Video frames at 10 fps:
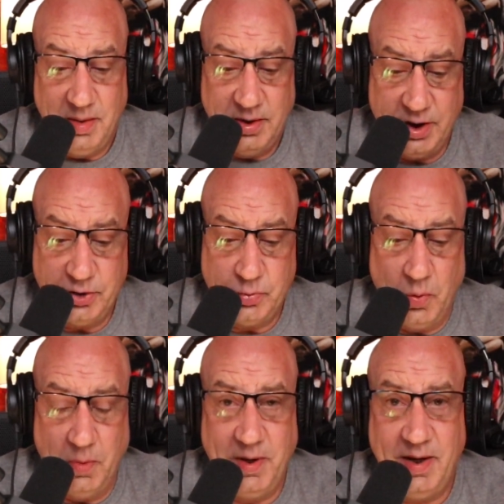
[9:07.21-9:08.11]
This
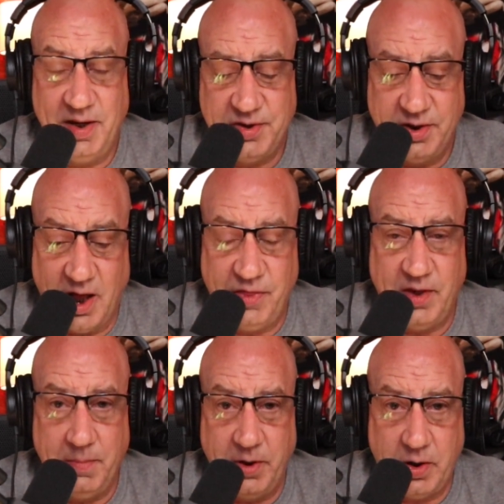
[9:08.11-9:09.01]
woman is
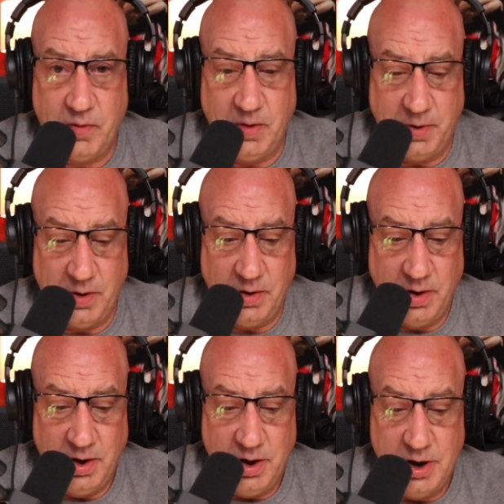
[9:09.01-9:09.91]
nothing but a criminal.
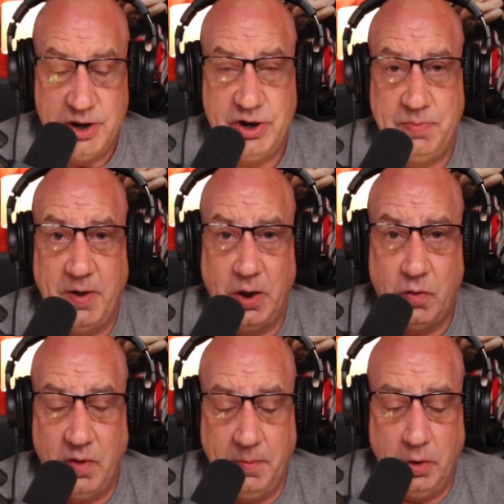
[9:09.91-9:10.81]
She's been a
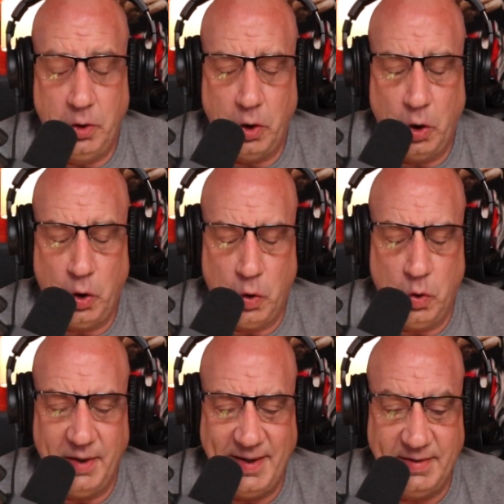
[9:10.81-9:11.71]
criminal her
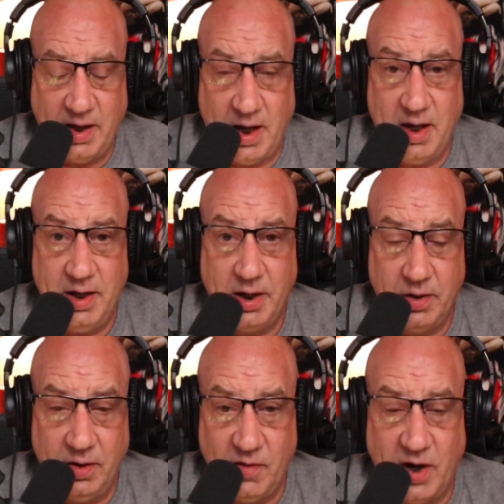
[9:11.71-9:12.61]
whole entire
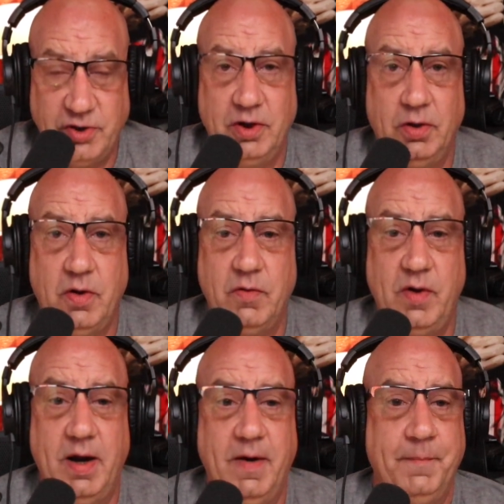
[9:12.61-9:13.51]
congressional
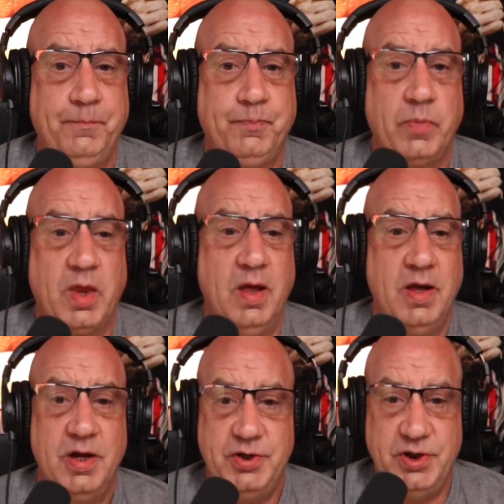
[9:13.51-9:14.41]
career.
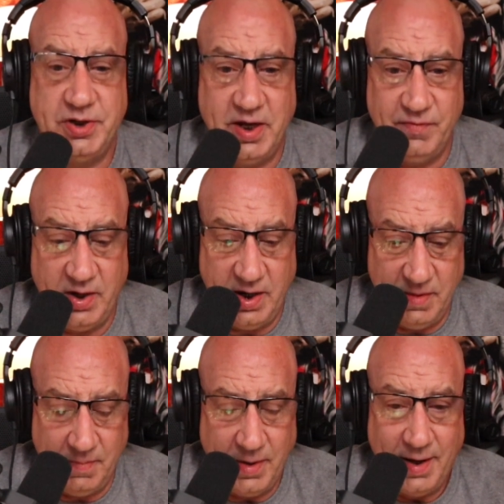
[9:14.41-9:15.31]
She's given
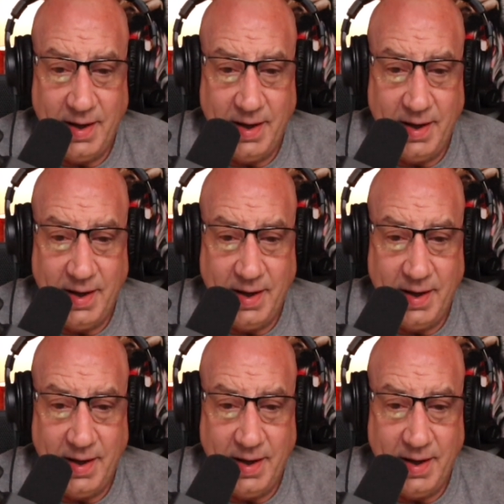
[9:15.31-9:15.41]
him